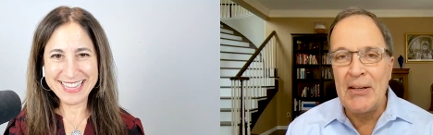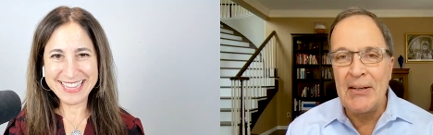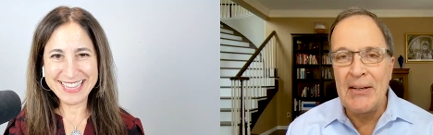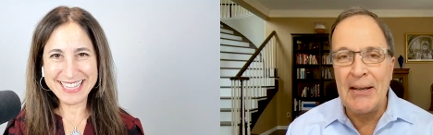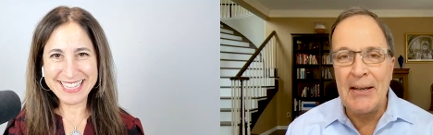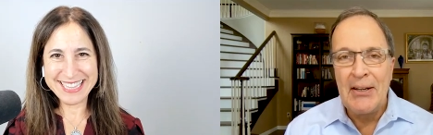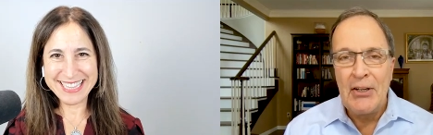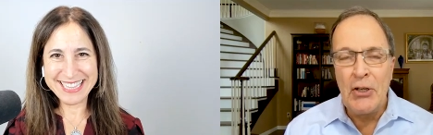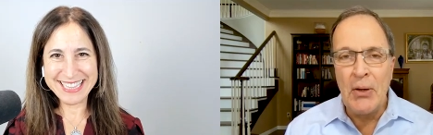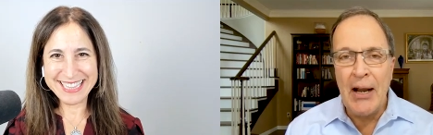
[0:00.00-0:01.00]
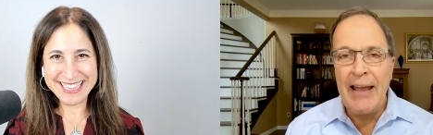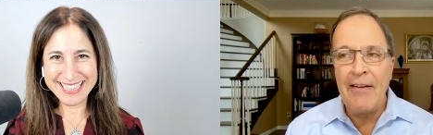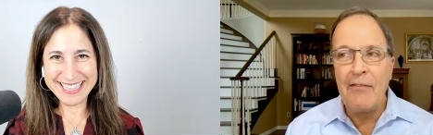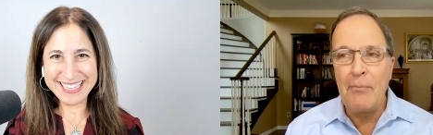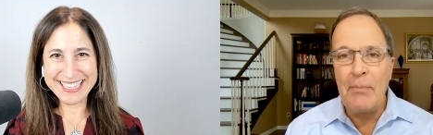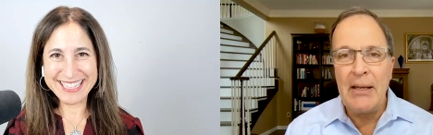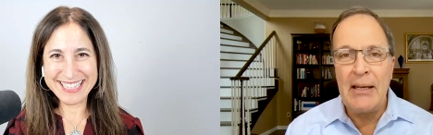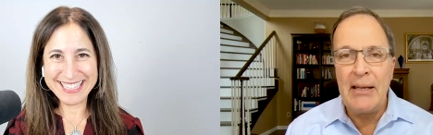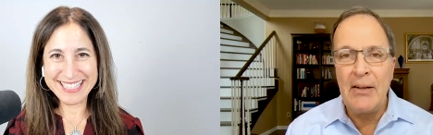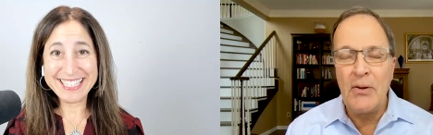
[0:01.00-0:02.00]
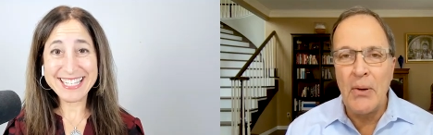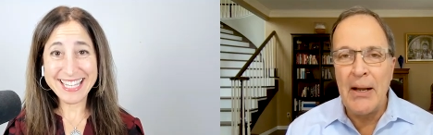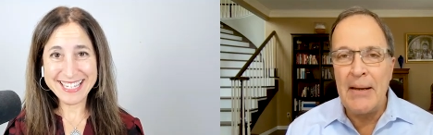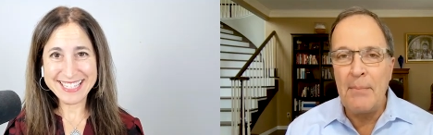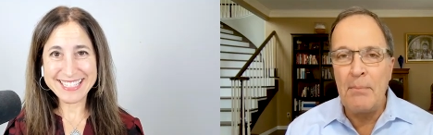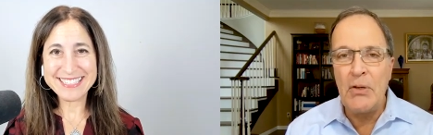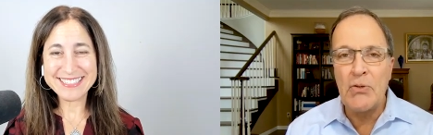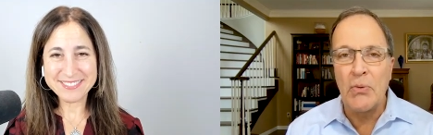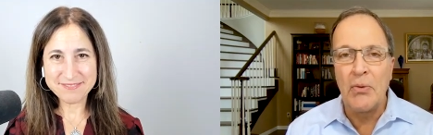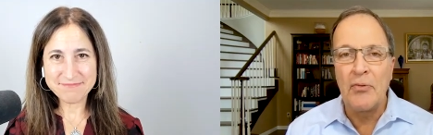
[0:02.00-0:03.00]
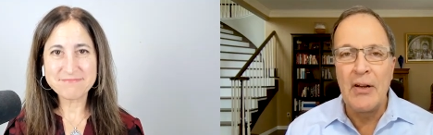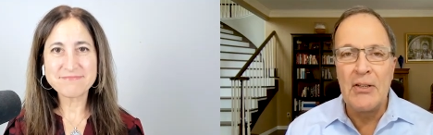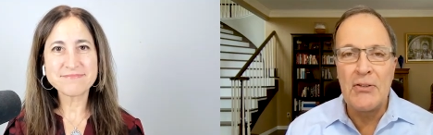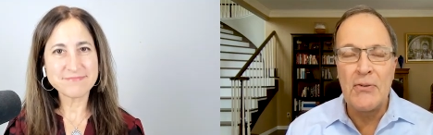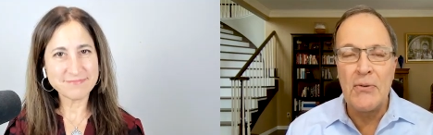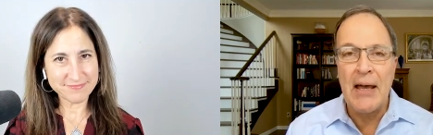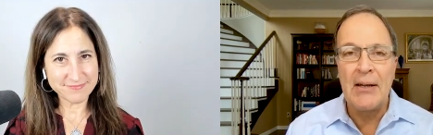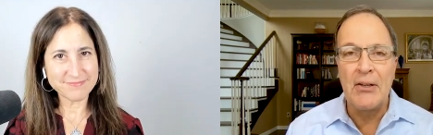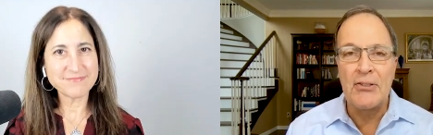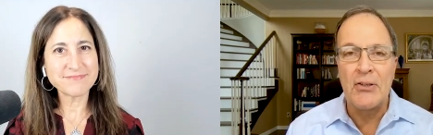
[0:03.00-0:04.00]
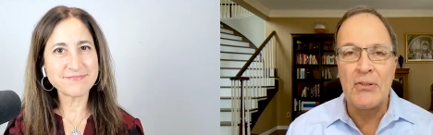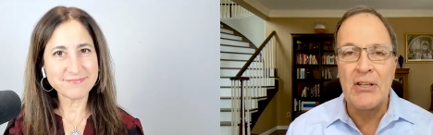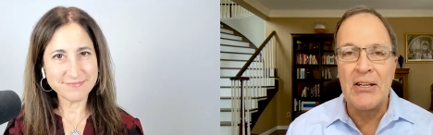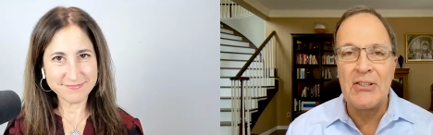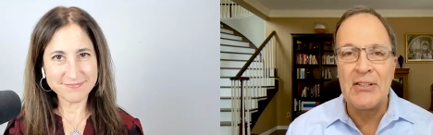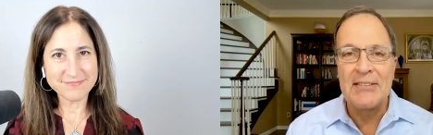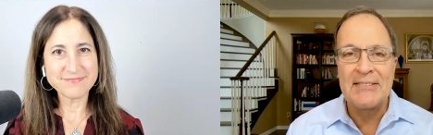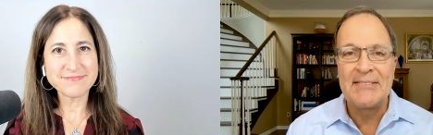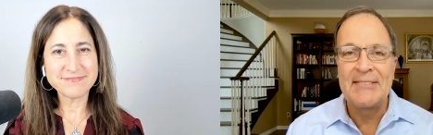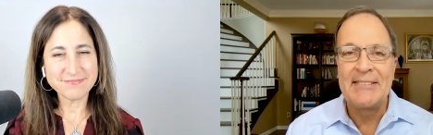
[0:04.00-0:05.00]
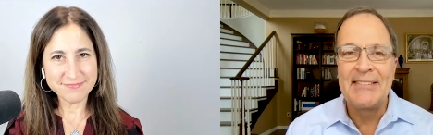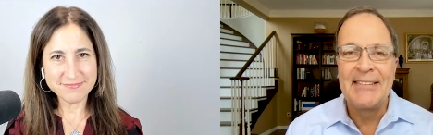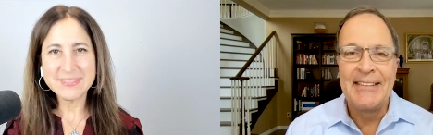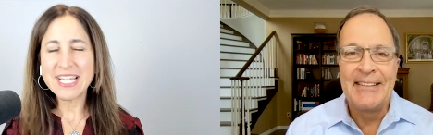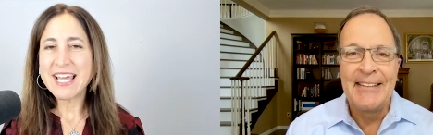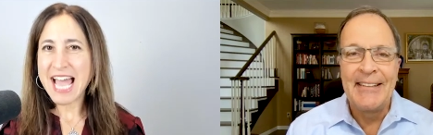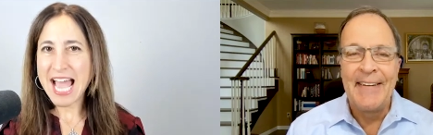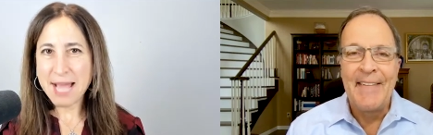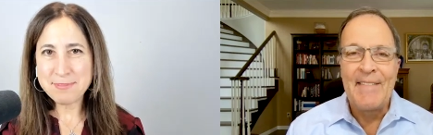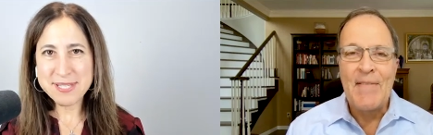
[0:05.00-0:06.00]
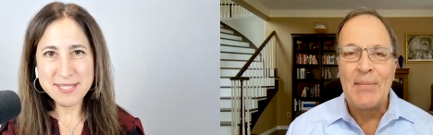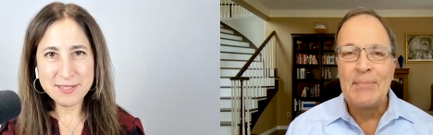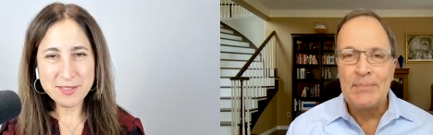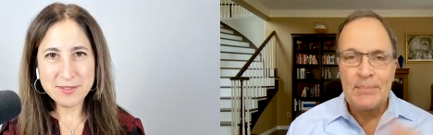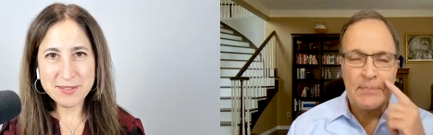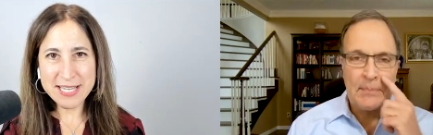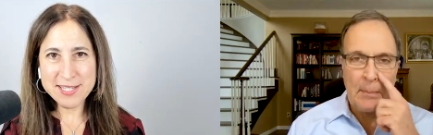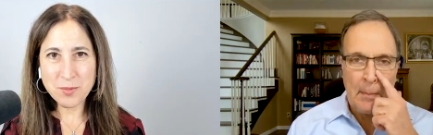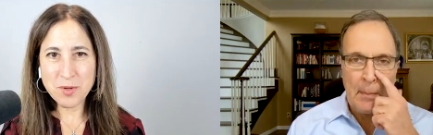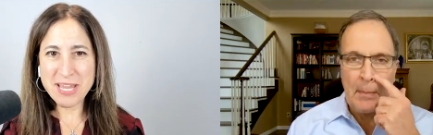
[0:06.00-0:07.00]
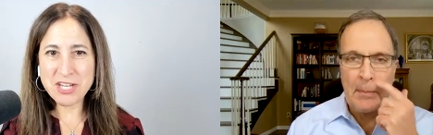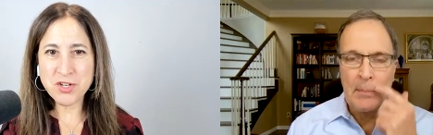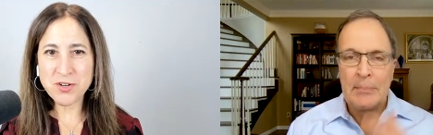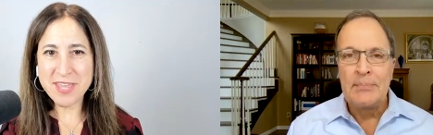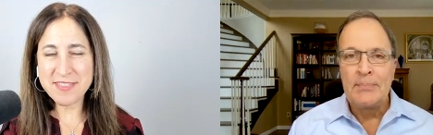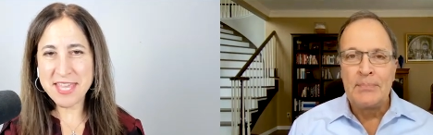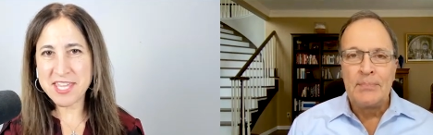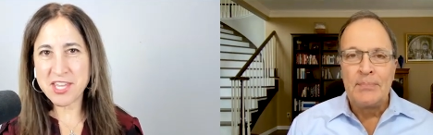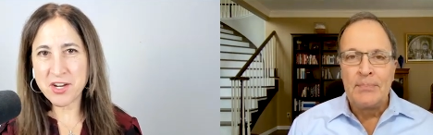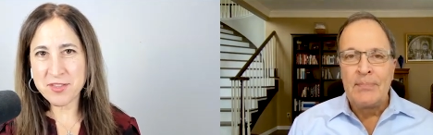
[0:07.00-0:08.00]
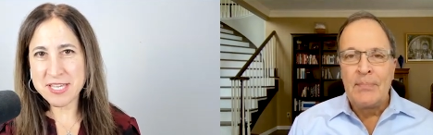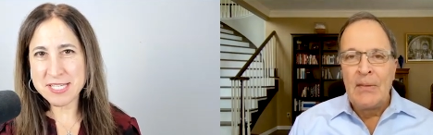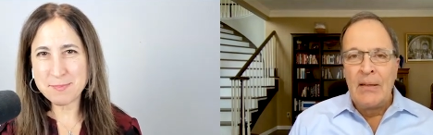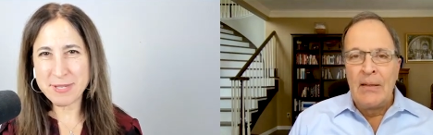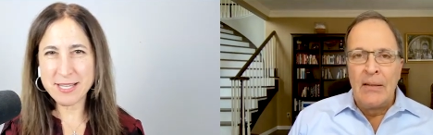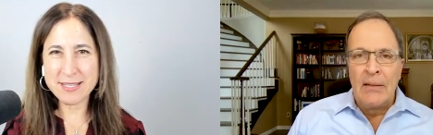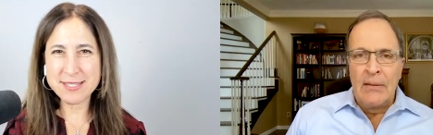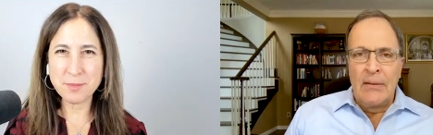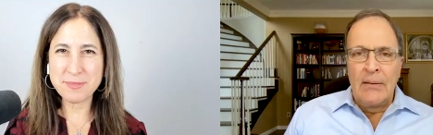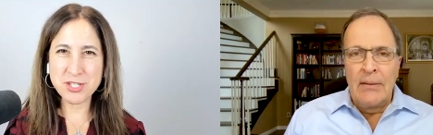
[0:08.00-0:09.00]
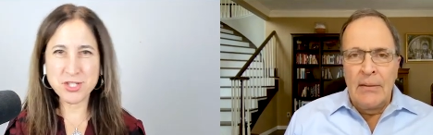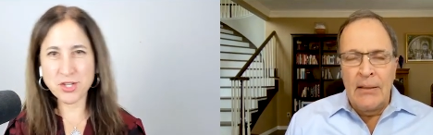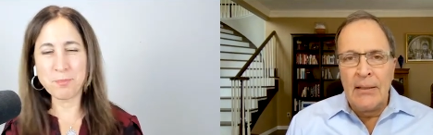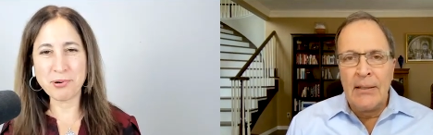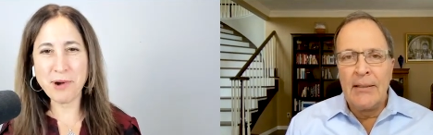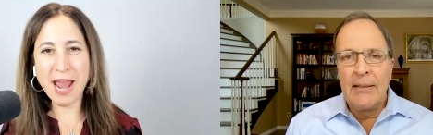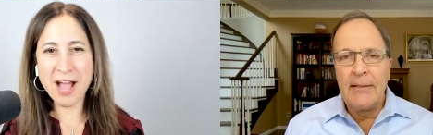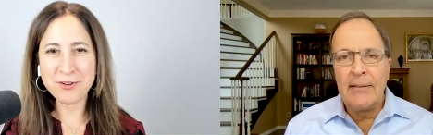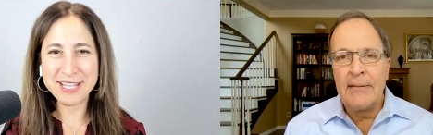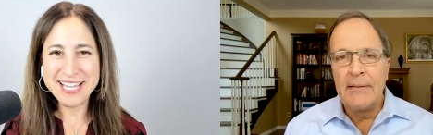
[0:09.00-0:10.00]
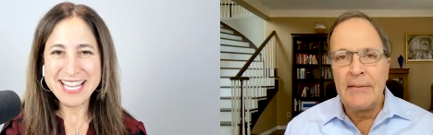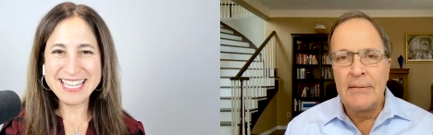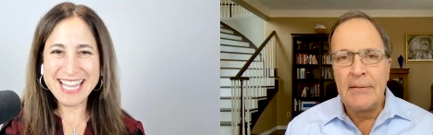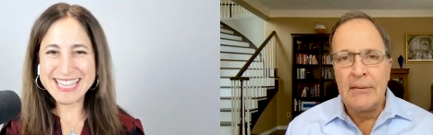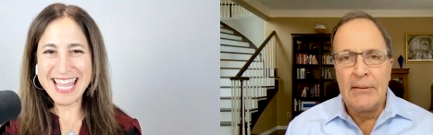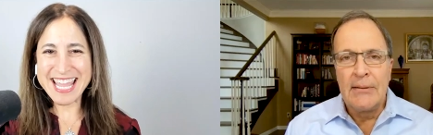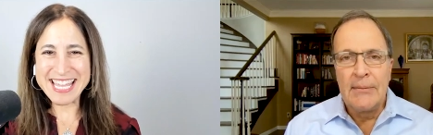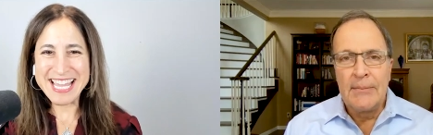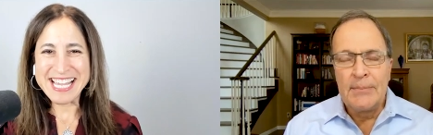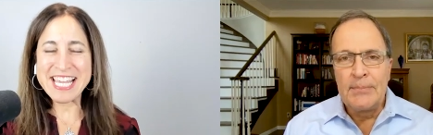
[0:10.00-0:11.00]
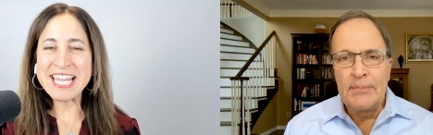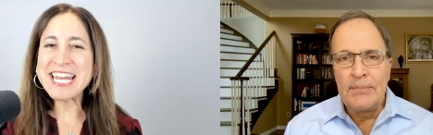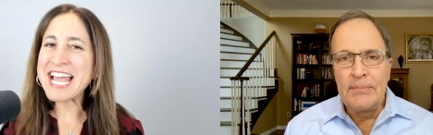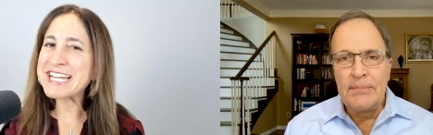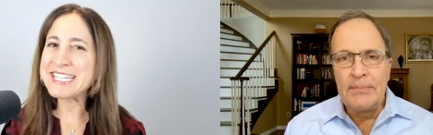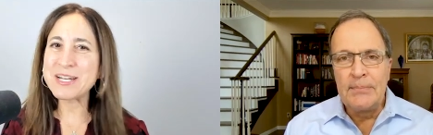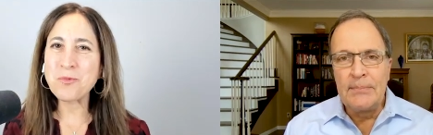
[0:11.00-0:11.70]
Speaker 1: And uh, you and I have many great mutual friends through that association.
Speaker 2: Absolutely. So we'll make sure that they hear this because they'll be so proud that they connected